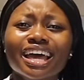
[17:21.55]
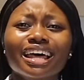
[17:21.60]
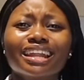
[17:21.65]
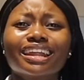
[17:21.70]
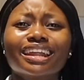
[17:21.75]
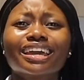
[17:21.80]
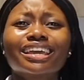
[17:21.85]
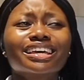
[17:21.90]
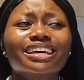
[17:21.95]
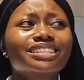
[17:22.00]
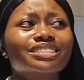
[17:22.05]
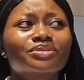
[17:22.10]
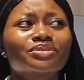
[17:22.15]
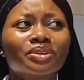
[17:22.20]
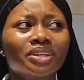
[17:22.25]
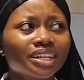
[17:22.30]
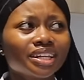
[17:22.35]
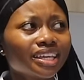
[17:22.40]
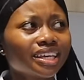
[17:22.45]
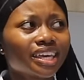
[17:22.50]
like it's
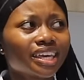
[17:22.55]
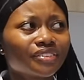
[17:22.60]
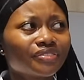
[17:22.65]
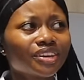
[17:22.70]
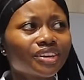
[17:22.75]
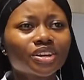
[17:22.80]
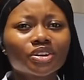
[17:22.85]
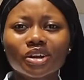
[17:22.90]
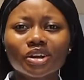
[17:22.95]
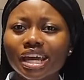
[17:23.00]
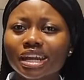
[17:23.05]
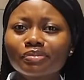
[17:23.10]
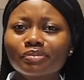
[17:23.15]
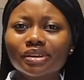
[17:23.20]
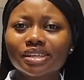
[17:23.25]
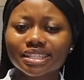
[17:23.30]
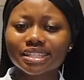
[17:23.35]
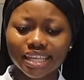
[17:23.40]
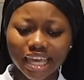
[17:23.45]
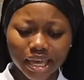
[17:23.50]
really giving
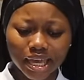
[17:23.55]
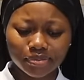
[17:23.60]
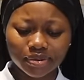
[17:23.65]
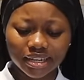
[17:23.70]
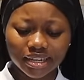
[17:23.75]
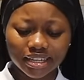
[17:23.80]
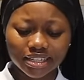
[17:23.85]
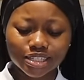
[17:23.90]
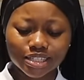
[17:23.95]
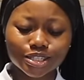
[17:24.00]
grandma's cabinet.